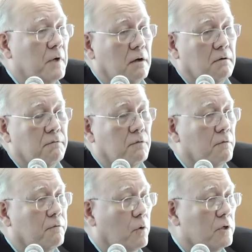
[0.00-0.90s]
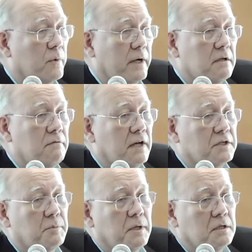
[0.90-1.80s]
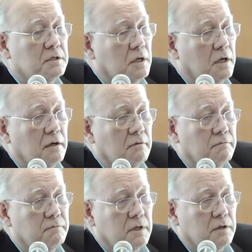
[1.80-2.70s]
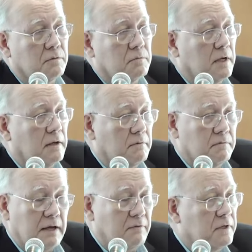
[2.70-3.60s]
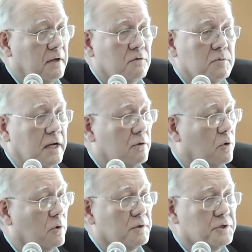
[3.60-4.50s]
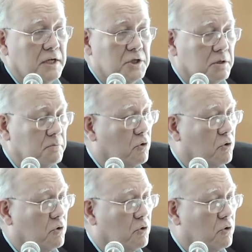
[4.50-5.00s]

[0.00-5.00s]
of foreign direct investment, of you know, everything from data localization